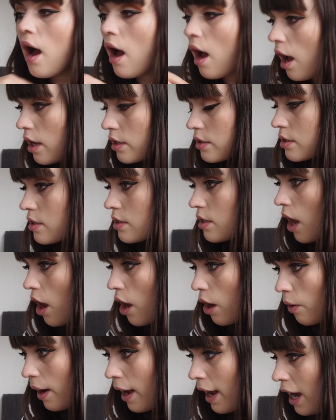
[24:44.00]
So,
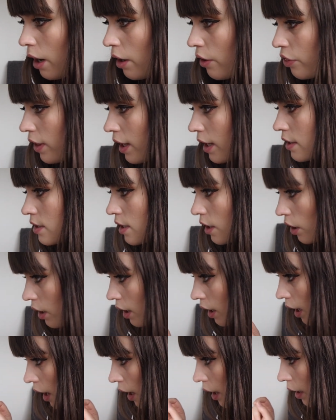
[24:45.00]
how are things
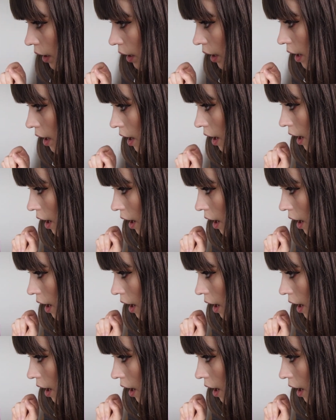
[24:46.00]
looking